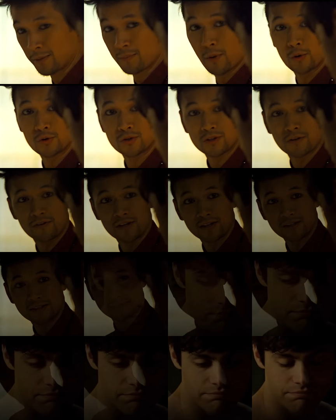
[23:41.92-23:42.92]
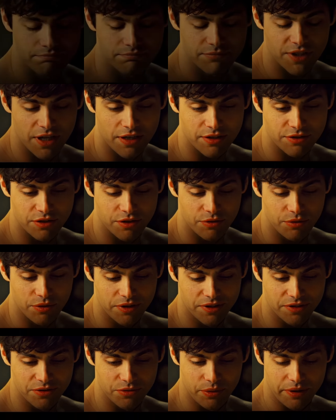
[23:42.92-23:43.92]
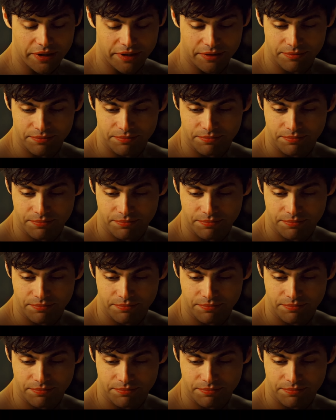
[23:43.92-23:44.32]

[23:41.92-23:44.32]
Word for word: the most of it. It's actually really sweet.